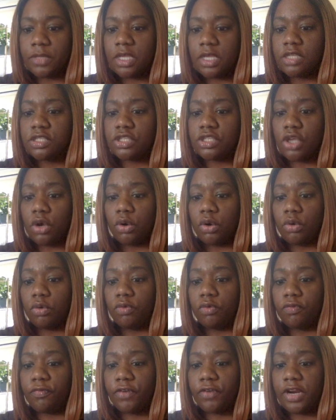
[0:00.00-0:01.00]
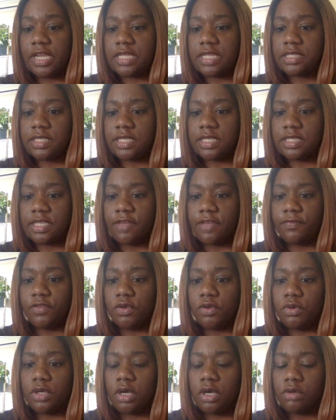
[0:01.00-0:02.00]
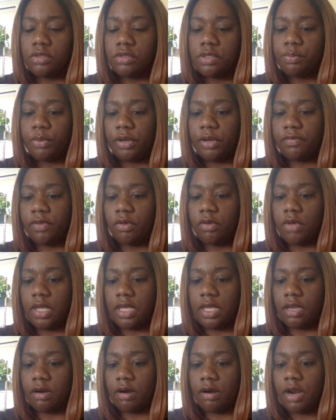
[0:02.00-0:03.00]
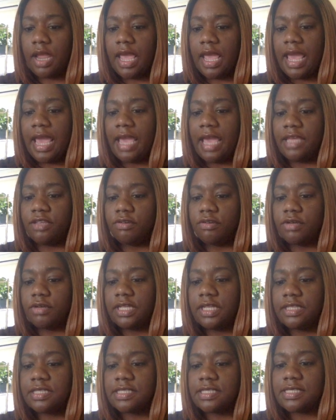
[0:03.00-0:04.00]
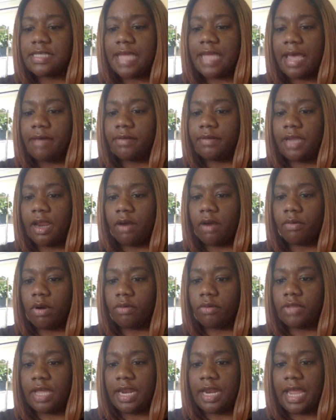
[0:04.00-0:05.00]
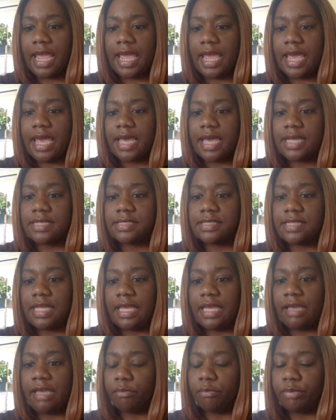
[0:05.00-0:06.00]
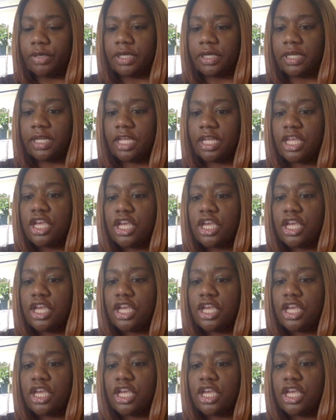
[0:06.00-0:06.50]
So for instance, if you go to preview here and you click this down arrow that has input,